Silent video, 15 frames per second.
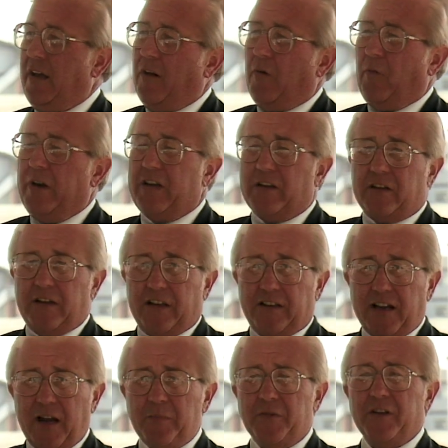we
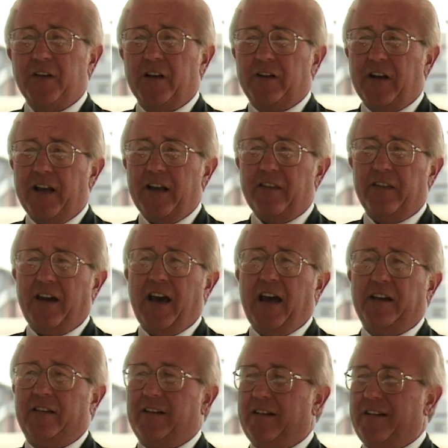attempted to take that